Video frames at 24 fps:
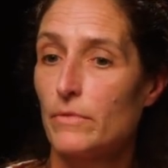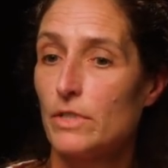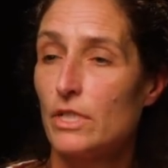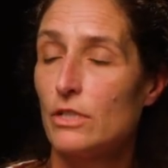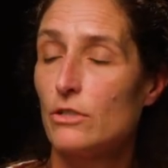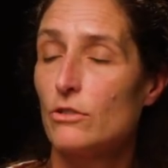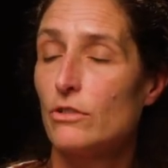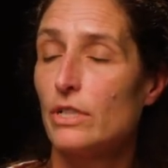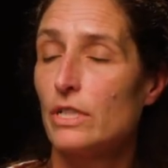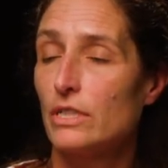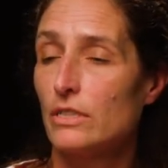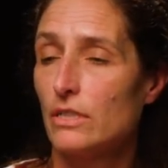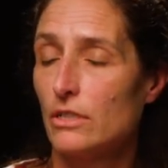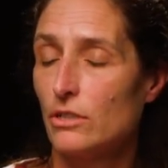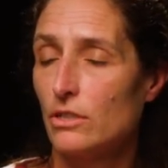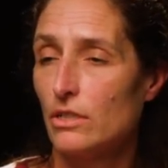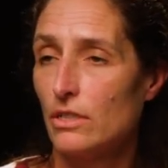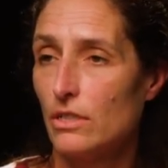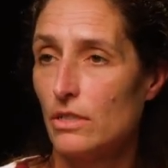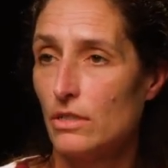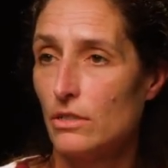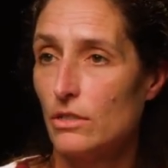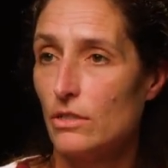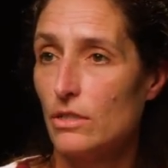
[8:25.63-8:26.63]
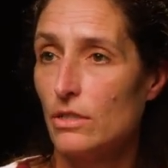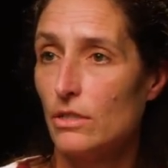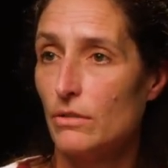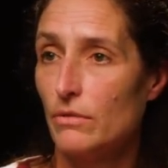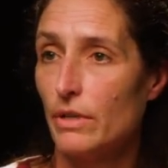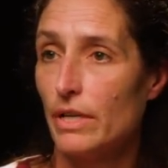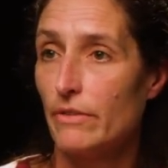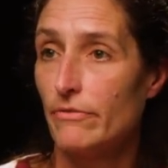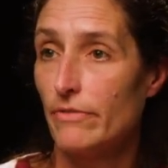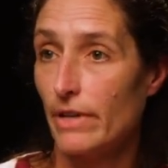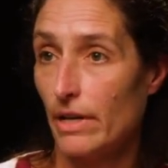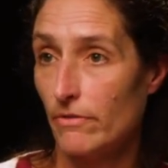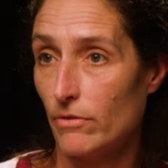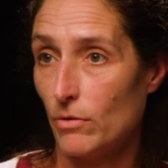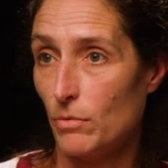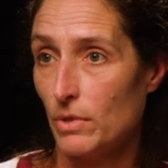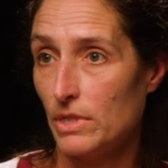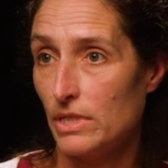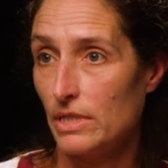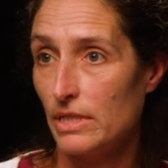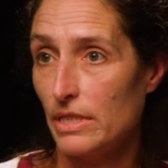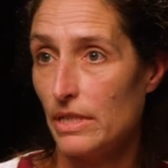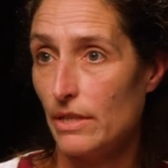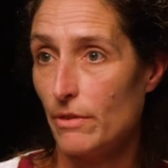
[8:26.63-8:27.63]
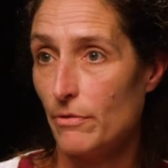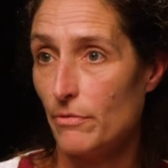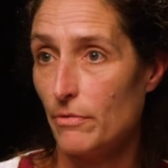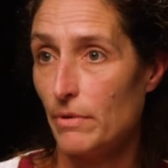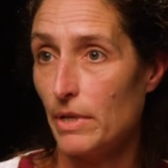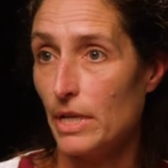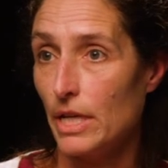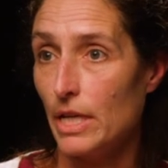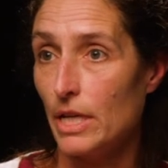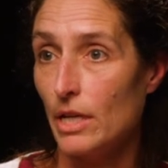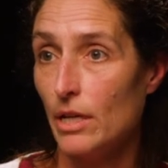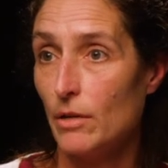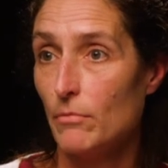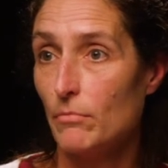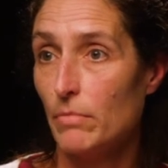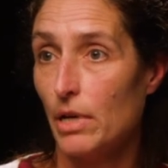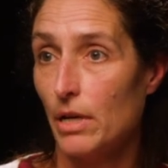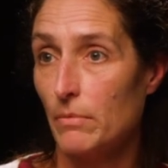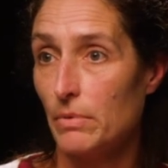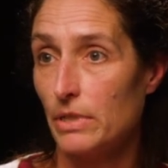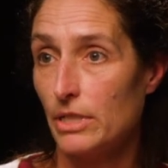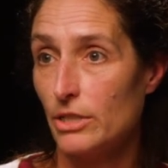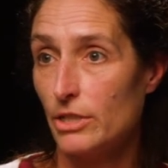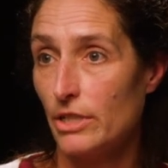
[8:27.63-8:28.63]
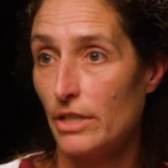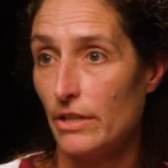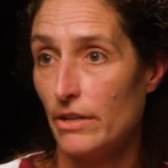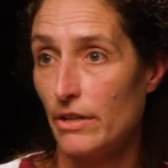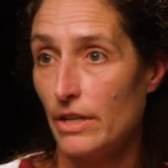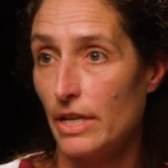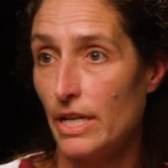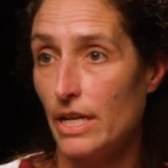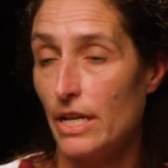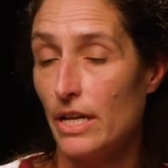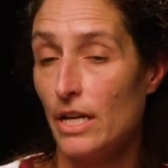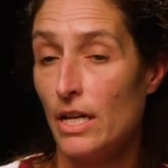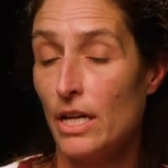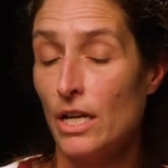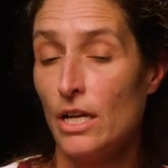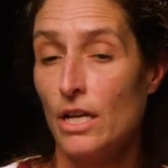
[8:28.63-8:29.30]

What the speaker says: transition to a 501c3 public charity.